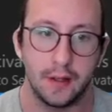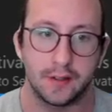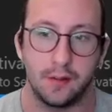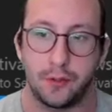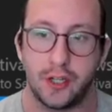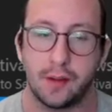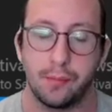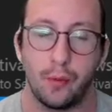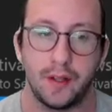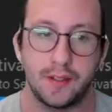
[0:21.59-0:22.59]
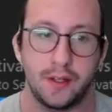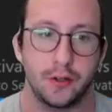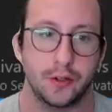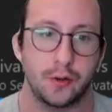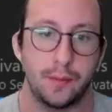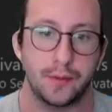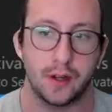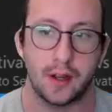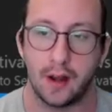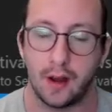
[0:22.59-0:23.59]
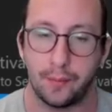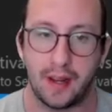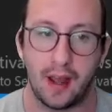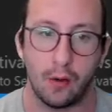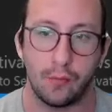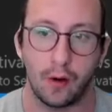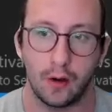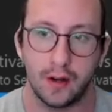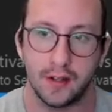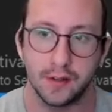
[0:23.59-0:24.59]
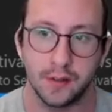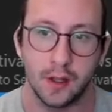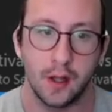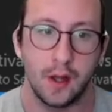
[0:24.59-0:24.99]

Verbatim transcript: some checkpoints in your scripts to kind of update how far it is,